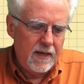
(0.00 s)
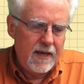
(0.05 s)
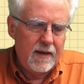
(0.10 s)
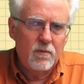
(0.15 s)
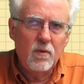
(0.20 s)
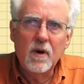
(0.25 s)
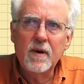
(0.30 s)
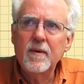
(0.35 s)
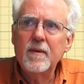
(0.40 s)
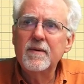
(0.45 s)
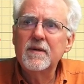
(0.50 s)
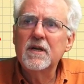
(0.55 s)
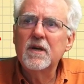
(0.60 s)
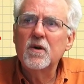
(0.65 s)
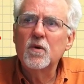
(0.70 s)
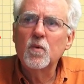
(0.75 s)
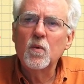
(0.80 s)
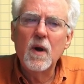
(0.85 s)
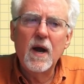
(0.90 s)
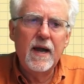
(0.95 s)
And what am I
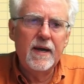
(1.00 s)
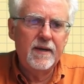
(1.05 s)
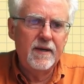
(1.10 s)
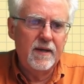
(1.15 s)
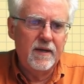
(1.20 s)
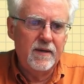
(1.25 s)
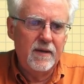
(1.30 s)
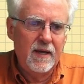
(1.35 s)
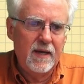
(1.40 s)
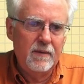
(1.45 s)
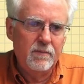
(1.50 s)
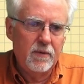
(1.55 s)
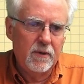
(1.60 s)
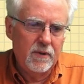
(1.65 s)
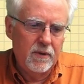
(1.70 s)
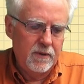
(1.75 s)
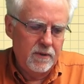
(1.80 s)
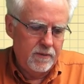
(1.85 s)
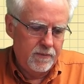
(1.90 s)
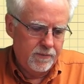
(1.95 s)
going to write?
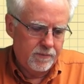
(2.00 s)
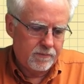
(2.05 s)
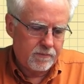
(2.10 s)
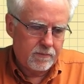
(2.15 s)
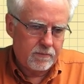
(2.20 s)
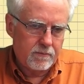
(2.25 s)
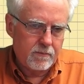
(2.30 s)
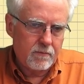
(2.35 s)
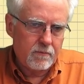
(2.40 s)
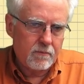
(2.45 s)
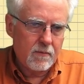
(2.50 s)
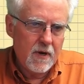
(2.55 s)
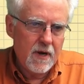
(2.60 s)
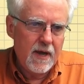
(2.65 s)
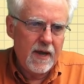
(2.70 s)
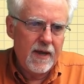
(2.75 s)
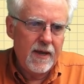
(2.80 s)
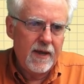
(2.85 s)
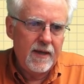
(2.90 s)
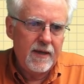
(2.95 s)
Enable
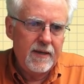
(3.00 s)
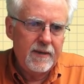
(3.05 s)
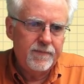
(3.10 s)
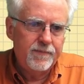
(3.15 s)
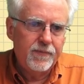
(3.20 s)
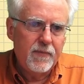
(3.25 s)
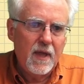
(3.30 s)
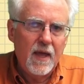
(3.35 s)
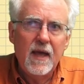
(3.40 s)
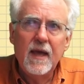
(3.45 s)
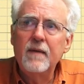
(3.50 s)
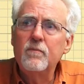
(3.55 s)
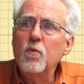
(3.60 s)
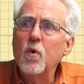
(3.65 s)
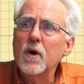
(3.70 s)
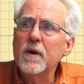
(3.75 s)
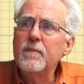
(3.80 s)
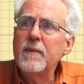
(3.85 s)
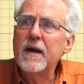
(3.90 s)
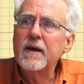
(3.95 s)
A. And
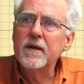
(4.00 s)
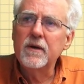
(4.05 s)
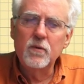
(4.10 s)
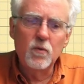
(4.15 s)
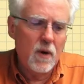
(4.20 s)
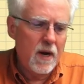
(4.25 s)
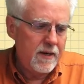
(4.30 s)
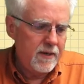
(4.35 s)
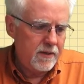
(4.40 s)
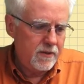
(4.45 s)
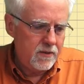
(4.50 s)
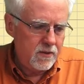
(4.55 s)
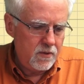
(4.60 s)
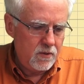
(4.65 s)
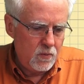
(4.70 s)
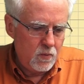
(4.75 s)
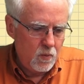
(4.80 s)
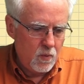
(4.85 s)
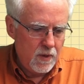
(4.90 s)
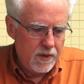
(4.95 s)
what am I going to write it
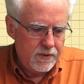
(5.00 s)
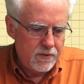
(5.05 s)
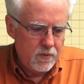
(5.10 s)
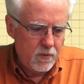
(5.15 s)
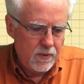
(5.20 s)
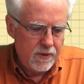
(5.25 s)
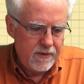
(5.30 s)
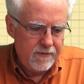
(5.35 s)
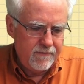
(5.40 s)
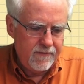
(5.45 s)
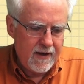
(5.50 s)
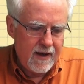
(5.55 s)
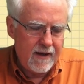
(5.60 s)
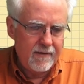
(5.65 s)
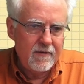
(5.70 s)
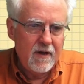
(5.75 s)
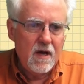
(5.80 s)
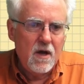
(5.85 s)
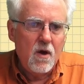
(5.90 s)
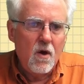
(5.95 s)
to? one
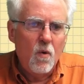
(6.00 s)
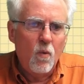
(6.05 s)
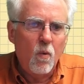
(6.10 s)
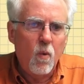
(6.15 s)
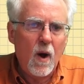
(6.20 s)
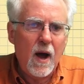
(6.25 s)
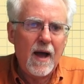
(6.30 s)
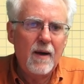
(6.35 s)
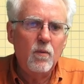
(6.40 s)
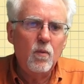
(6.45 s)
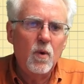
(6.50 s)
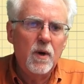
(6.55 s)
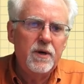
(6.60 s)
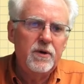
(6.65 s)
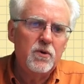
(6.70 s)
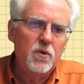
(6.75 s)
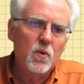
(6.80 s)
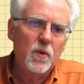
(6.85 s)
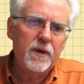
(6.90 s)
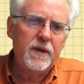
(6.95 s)
twenty-five. Why
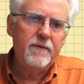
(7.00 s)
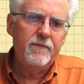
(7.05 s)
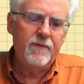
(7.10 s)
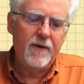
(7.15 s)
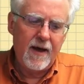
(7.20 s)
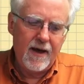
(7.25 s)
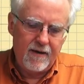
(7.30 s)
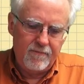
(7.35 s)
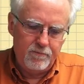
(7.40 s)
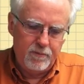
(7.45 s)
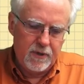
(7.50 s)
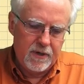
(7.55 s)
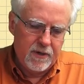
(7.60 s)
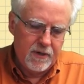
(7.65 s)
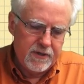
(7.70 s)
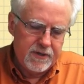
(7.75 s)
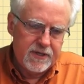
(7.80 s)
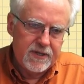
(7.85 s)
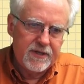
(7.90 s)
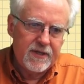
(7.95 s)
one twenty-five?
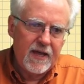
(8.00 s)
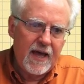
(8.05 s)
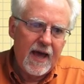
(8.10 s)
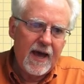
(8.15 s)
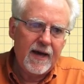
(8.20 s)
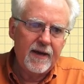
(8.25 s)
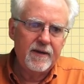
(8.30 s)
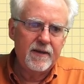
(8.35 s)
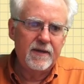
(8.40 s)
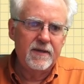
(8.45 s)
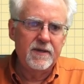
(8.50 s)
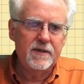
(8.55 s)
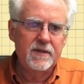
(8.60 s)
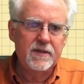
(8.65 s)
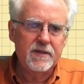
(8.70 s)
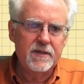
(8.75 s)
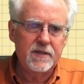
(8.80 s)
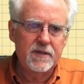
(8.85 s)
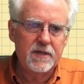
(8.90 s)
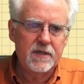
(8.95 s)
Because that
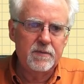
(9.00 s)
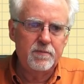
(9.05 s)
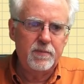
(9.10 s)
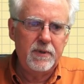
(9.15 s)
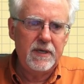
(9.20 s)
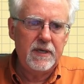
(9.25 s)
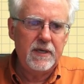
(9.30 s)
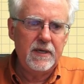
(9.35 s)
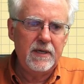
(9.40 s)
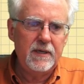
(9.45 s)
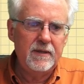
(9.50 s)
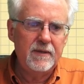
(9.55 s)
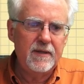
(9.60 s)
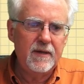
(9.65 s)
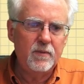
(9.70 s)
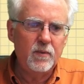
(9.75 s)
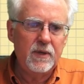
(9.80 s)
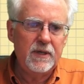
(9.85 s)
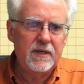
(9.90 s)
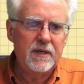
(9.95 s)
is the speed
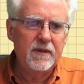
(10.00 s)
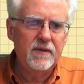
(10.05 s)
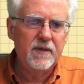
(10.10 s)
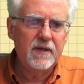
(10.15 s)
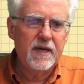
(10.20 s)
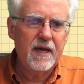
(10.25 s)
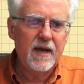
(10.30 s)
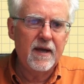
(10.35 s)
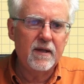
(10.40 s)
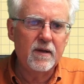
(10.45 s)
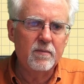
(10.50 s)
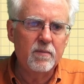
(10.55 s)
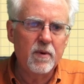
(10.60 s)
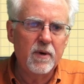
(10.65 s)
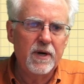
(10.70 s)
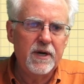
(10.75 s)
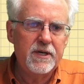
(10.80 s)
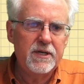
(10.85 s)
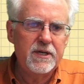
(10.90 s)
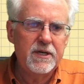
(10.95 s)
that we did the
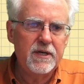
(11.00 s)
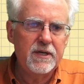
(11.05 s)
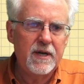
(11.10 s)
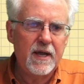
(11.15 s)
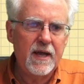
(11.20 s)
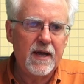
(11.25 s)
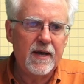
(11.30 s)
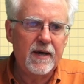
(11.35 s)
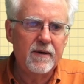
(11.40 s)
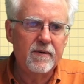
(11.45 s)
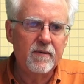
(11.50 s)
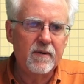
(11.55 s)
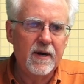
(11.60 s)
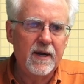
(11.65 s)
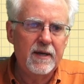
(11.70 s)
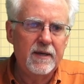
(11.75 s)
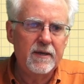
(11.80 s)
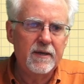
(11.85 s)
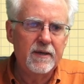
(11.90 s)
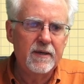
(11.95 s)
calibration at,
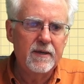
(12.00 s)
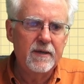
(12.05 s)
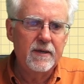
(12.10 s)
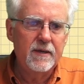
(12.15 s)
right?